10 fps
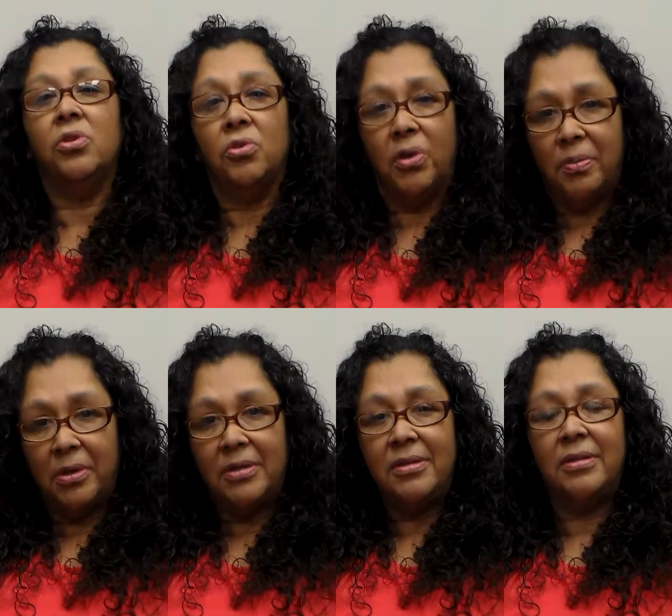Two
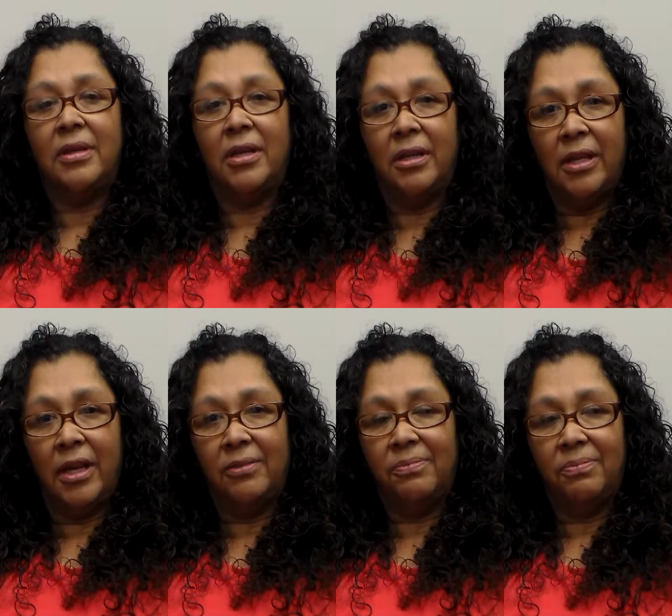treatments, and
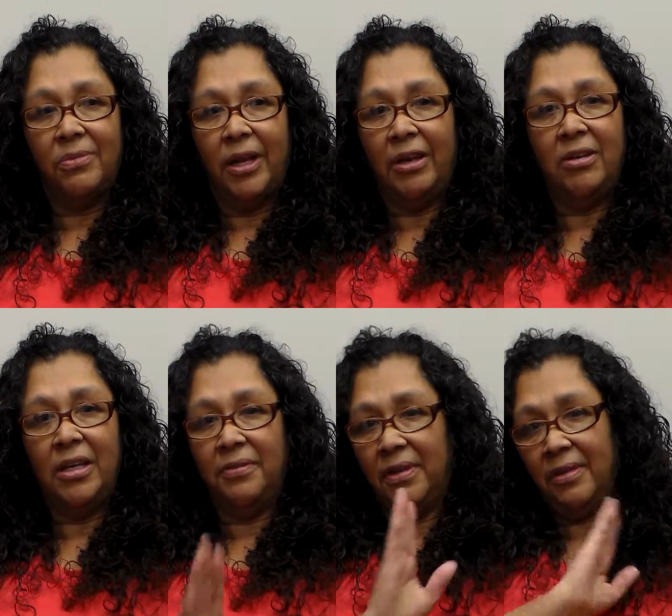that I
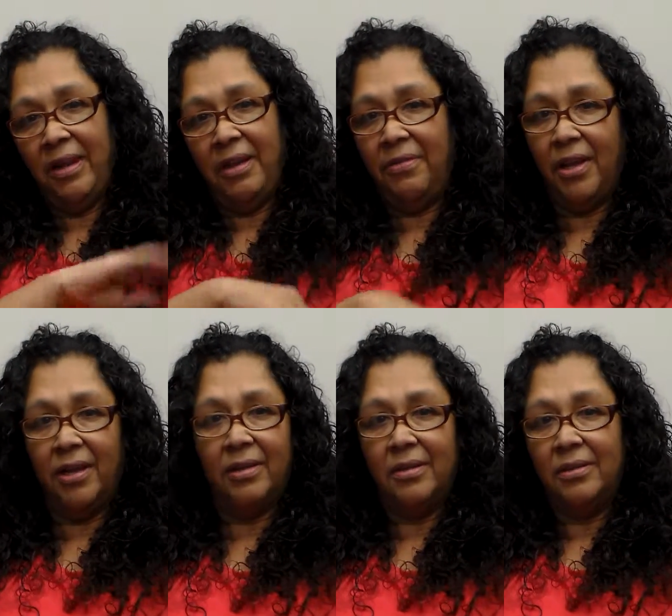don't even have
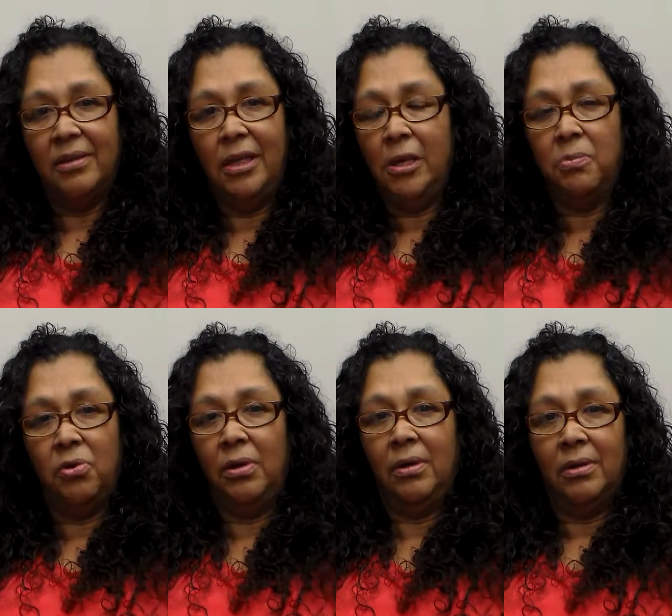that anymore.